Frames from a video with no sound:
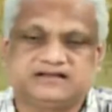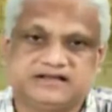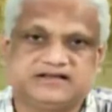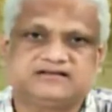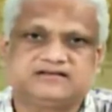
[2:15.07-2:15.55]

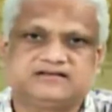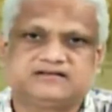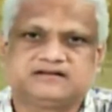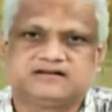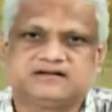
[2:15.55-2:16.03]
Then
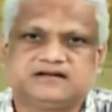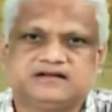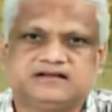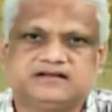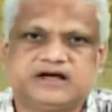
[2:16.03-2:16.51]

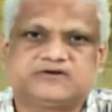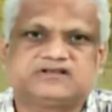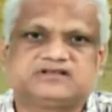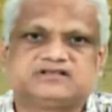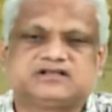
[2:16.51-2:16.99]
there
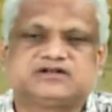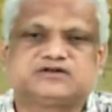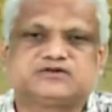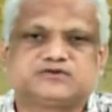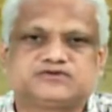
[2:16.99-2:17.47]
were the
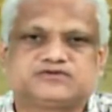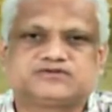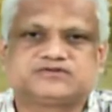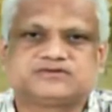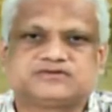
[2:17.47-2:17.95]
Silk routes,